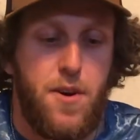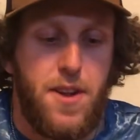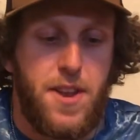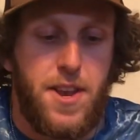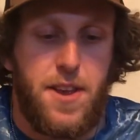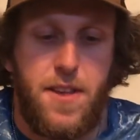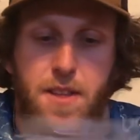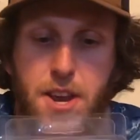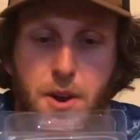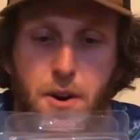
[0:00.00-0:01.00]
ones.
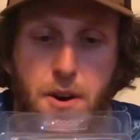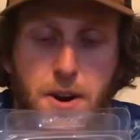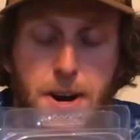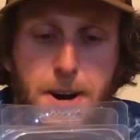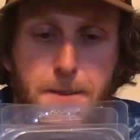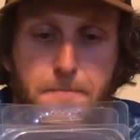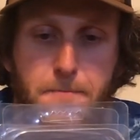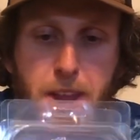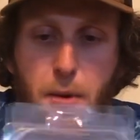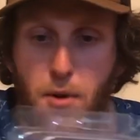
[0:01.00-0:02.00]
These are
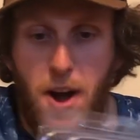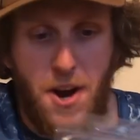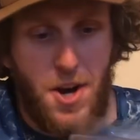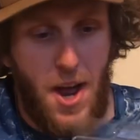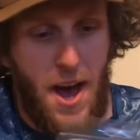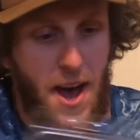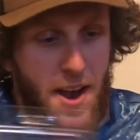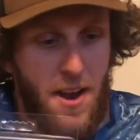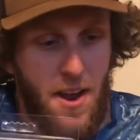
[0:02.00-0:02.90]
Table Rock Shad.